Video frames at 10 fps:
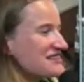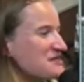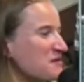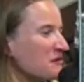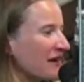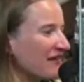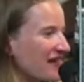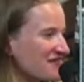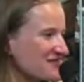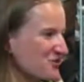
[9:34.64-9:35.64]
this has been my
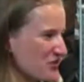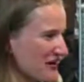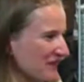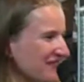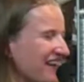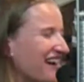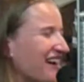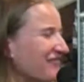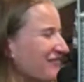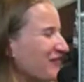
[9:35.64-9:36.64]
life's dream.
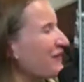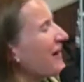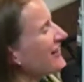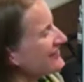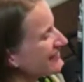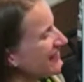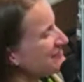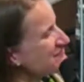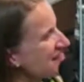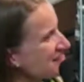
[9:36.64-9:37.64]

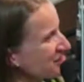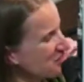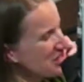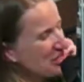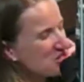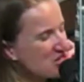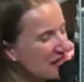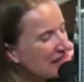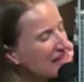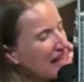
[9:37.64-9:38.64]
That's a little
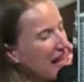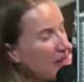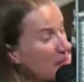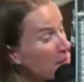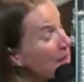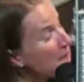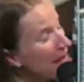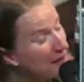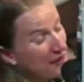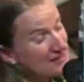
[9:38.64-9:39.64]
tongue-in-cheek. My
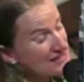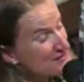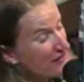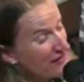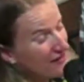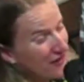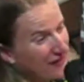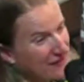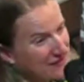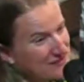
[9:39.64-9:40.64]
background is very,
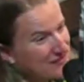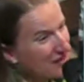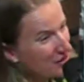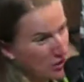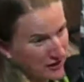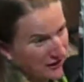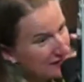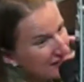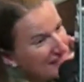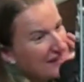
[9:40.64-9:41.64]
very
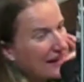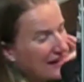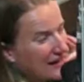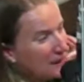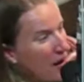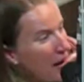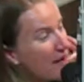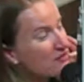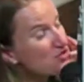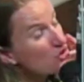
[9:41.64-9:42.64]
crooked. I
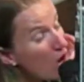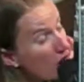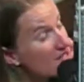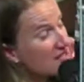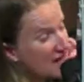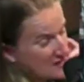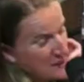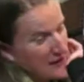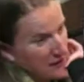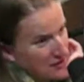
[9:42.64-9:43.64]
have a strong science
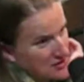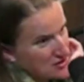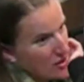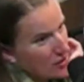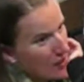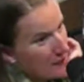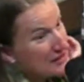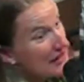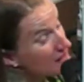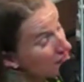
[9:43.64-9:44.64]
background. So I'm a
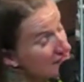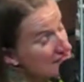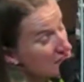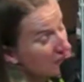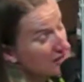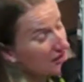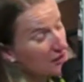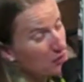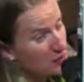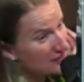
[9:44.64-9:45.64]
native Lexingtonian. I
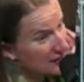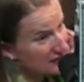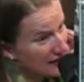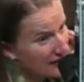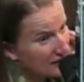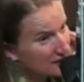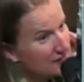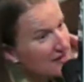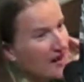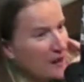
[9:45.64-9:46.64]
grew up
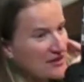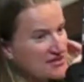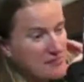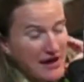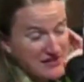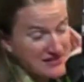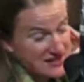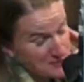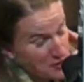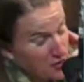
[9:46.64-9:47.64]
downtown. I went to the math and
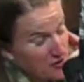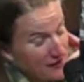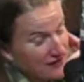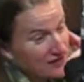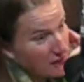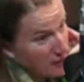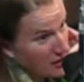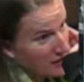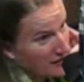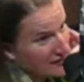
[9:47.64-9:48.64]
science program out of
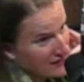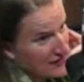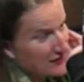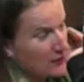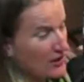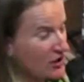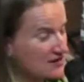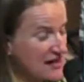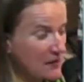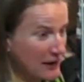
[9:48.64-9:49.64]
Dunbar, then went on
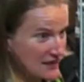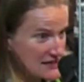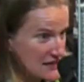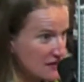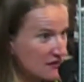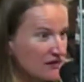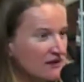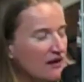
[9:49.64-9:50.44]
to MIT.